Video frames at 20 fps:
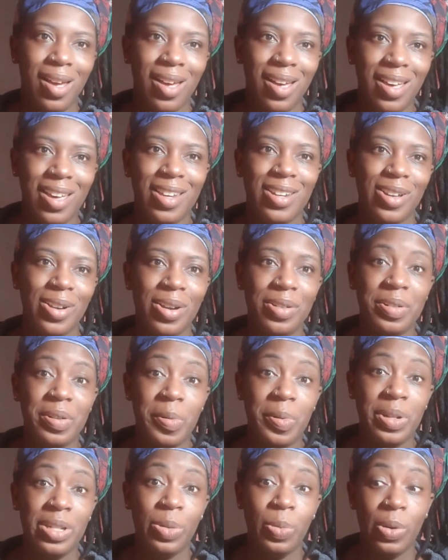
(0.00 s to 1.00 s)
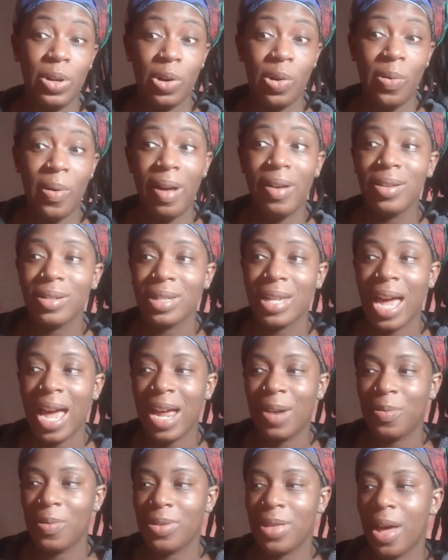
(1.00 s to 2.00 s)
I just want to go
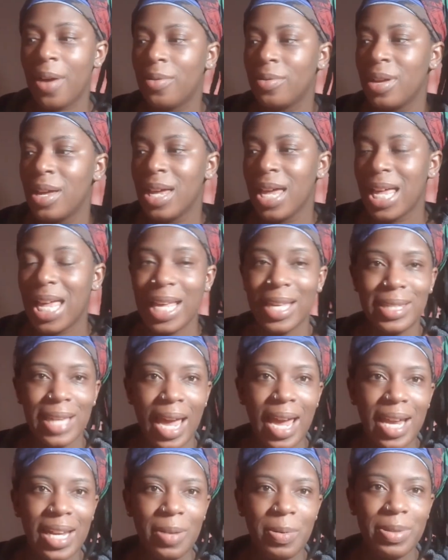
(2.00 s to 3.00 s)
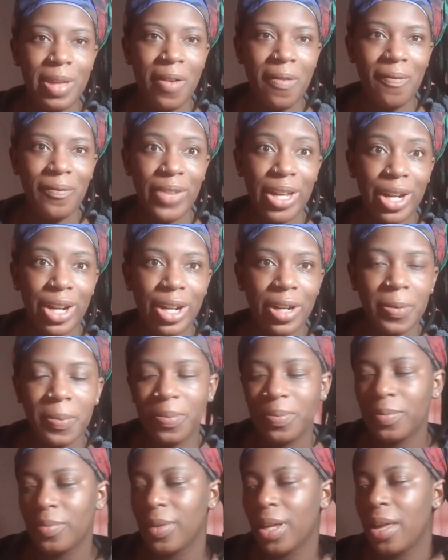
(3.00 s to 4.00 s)
outside without anxiety, without fear.
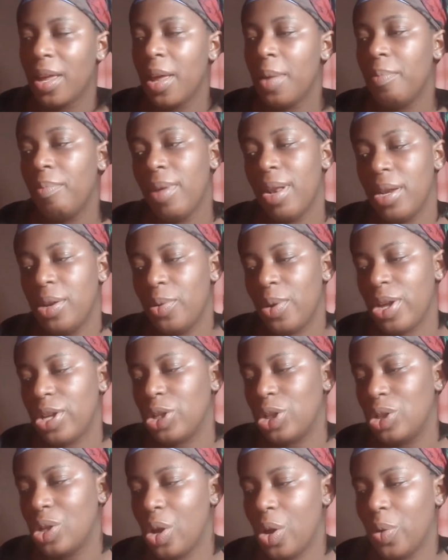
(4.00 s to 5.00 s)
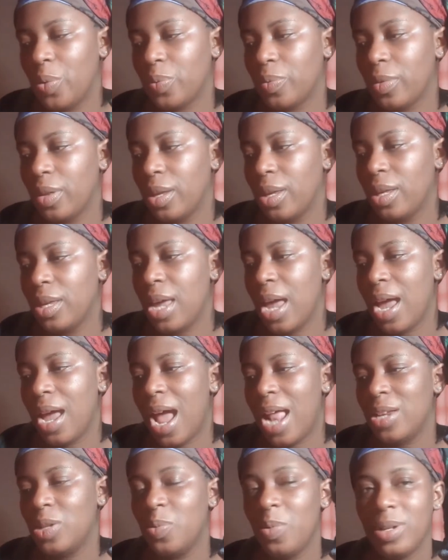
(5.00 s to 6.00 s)
But anyway, so yeah,
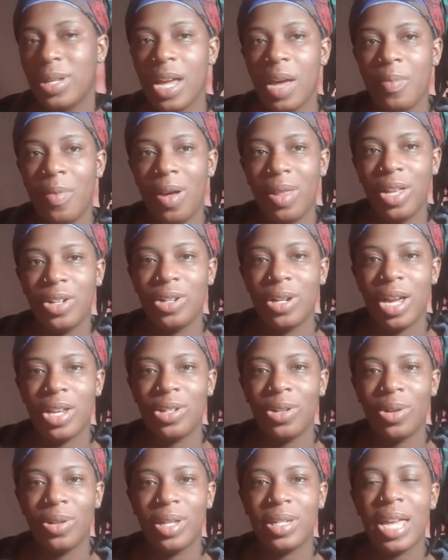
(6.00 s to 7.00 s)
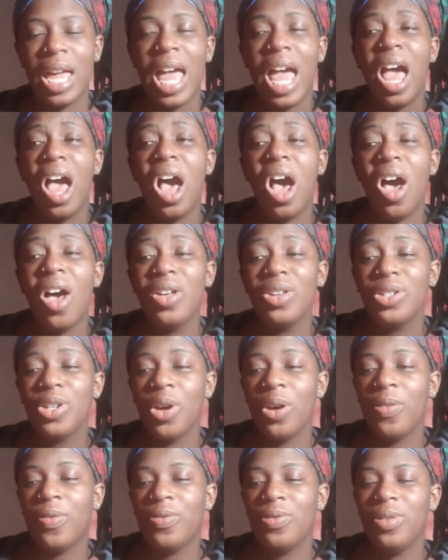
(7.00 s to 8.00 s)
I just wanted to come on and let you guys know this.
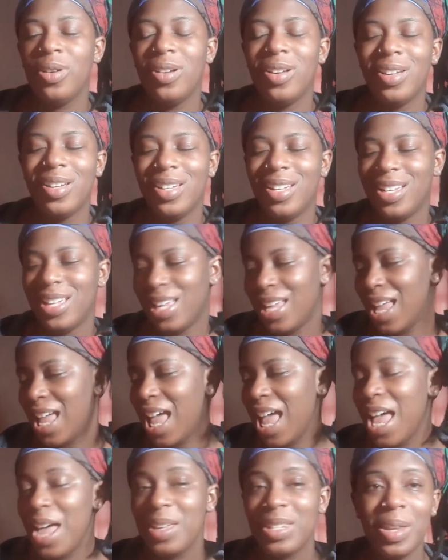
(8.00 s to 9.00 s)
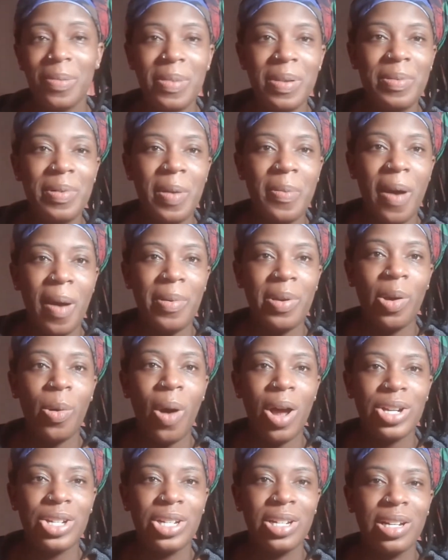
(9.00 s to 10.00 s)
Also, some people are probably
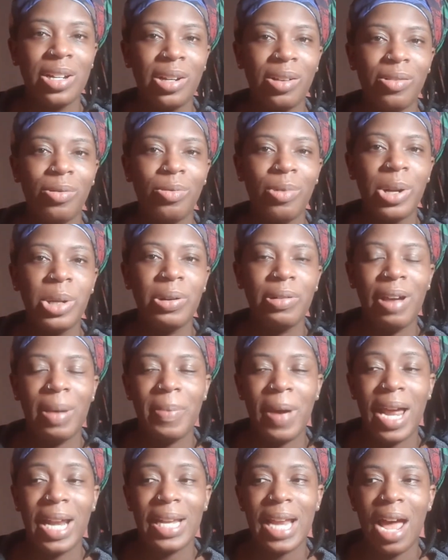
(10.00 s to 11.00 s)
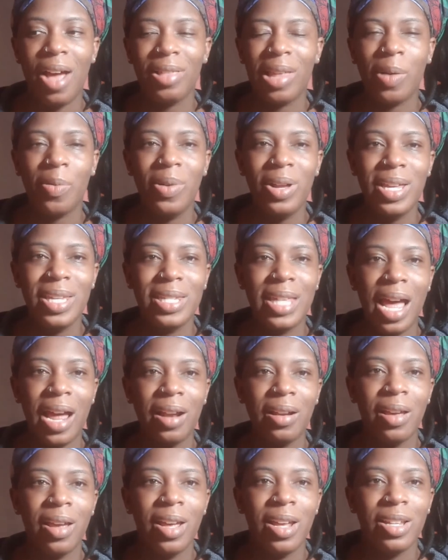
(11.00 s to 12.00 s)
wondering right by now, like, what is
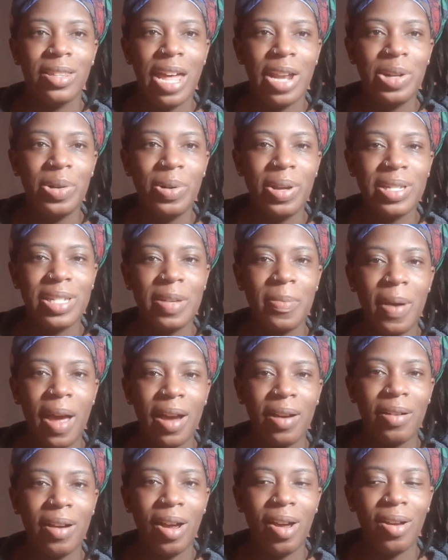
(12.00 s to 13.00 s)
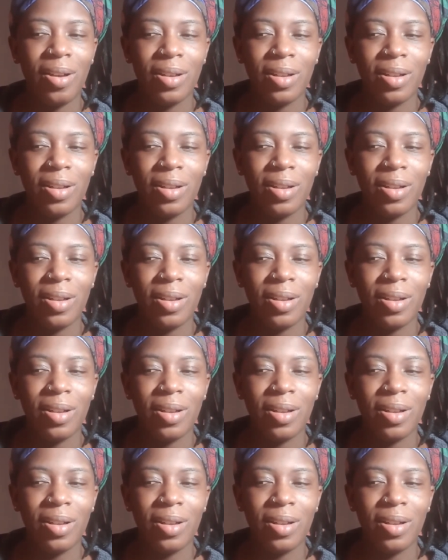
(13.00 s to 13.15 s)
that noise in the background?